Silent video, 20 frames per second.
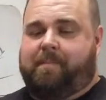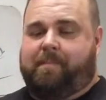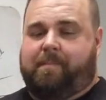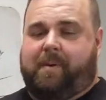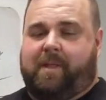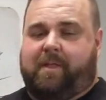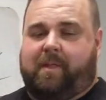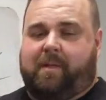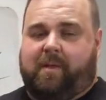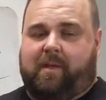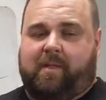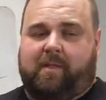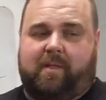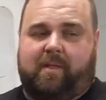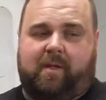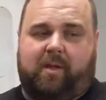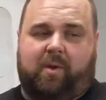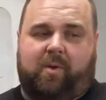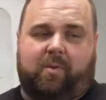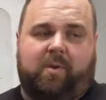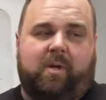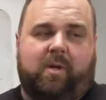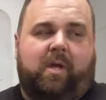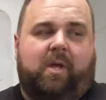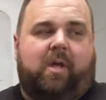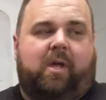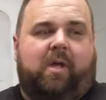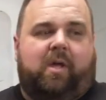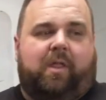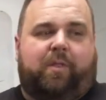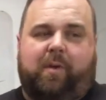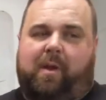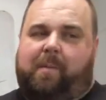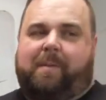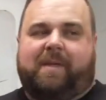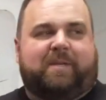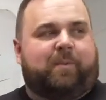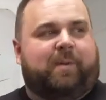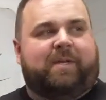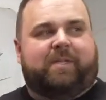But the
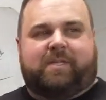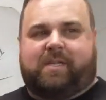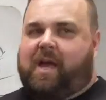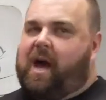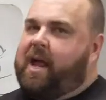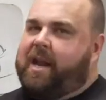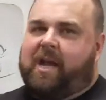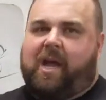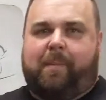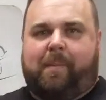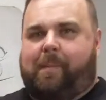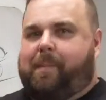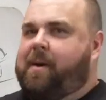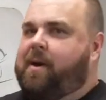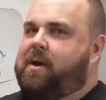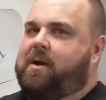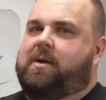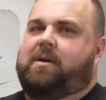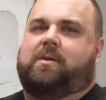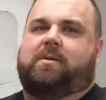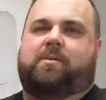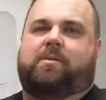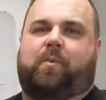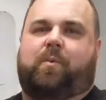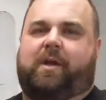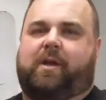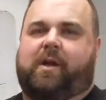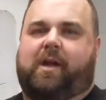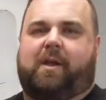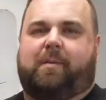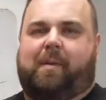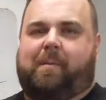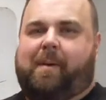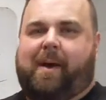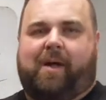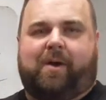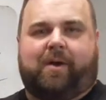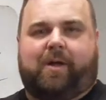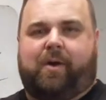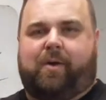3-piece wheels got to come apart when you're going to be
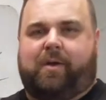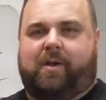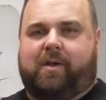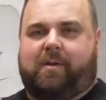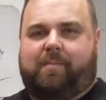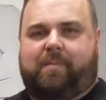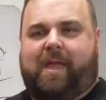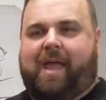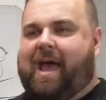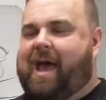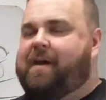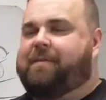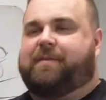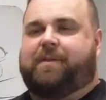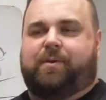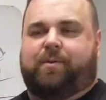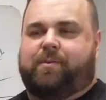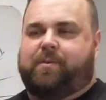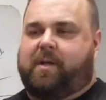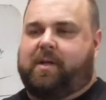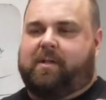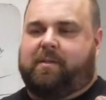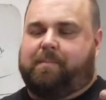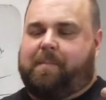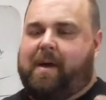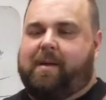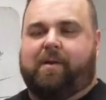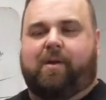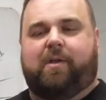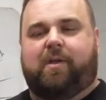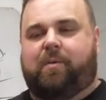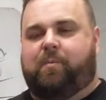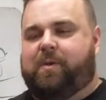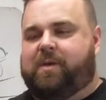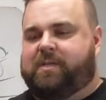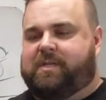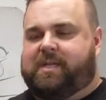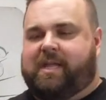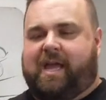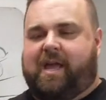powder coating them. They have to. Like, powder coating
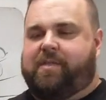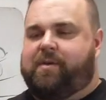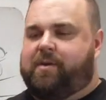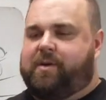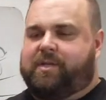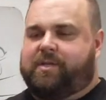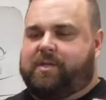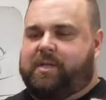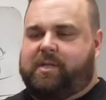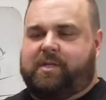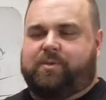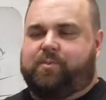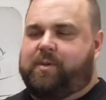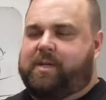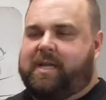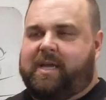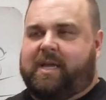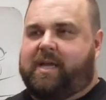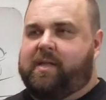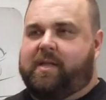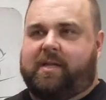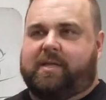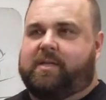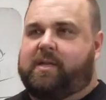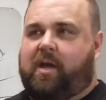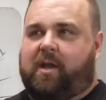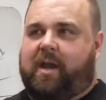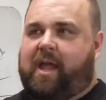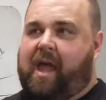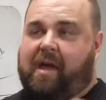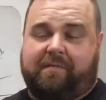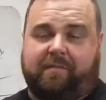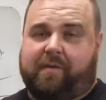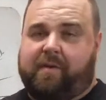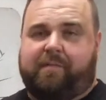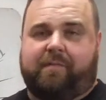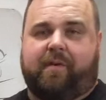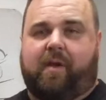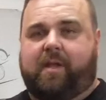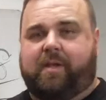wheels together is ridiculous on every
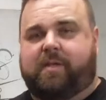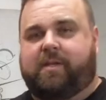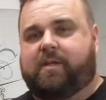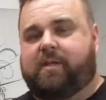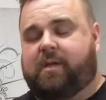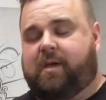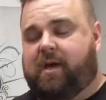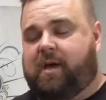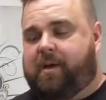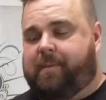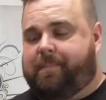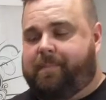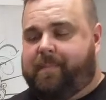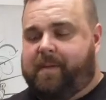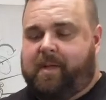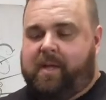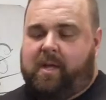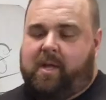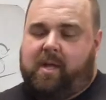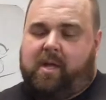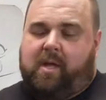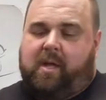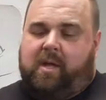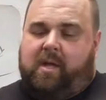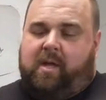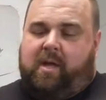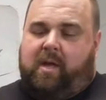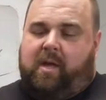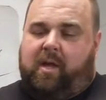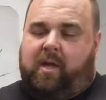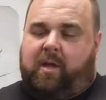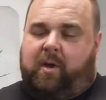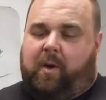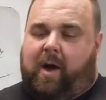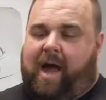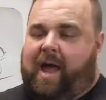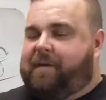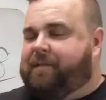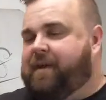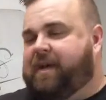front.
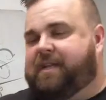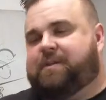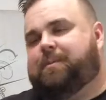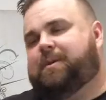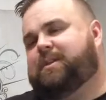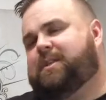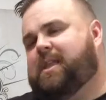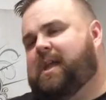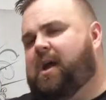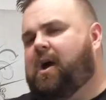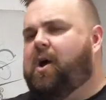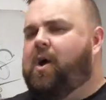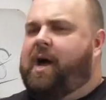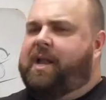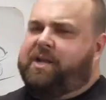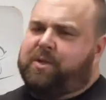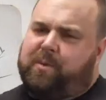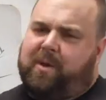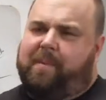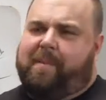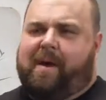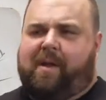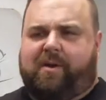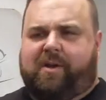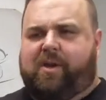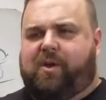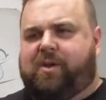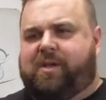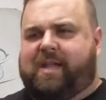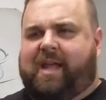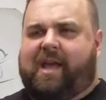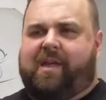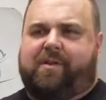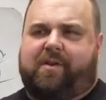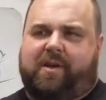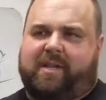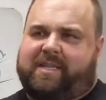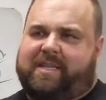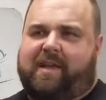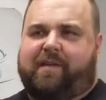I have customers like, oh, I just want to powder coat it
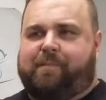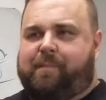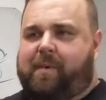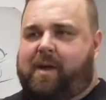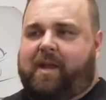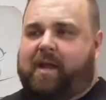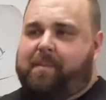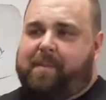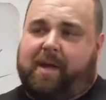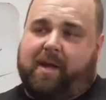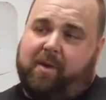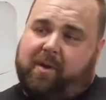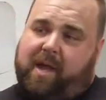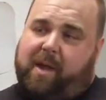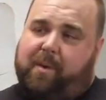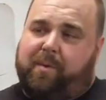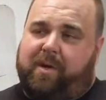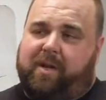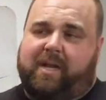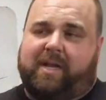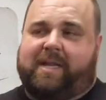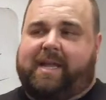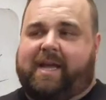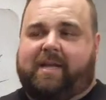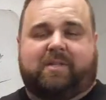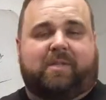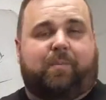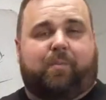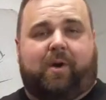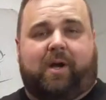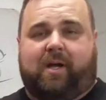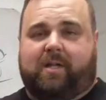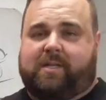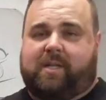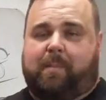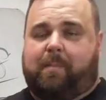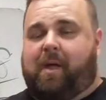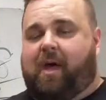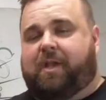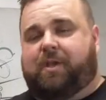together to save money. I'm like, okay, well, you need to take it somewhere else.
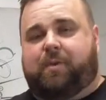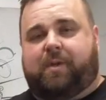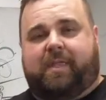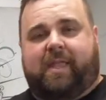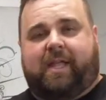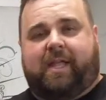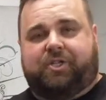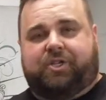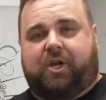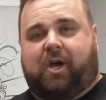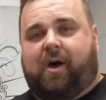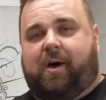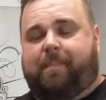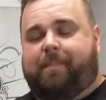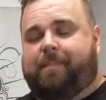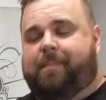I'm not doing that job.